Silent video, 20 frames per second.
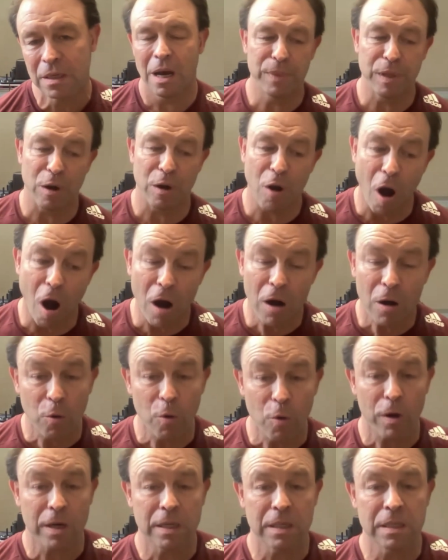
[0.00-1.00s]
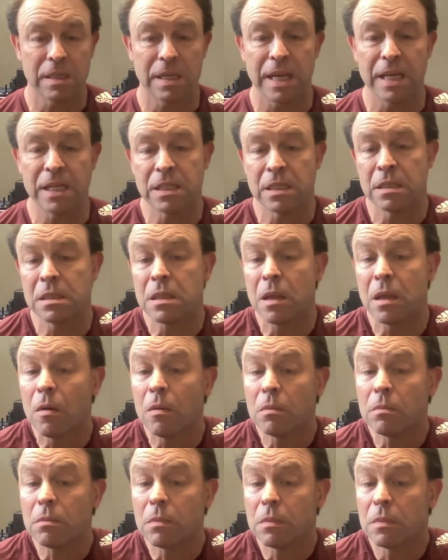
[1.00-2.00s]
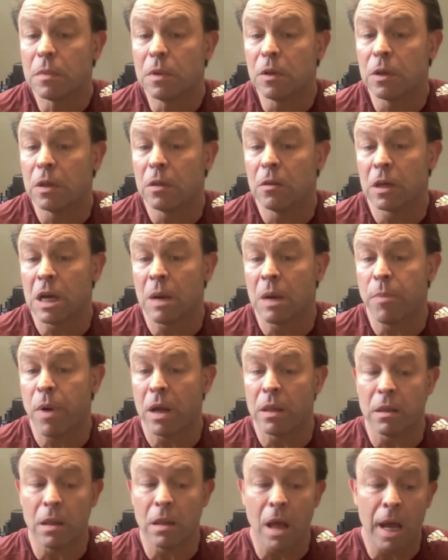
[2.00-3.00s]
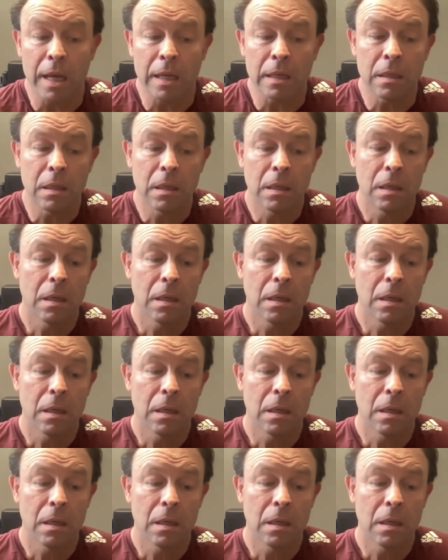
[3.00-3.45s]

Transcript: There are organizations though you can look up online.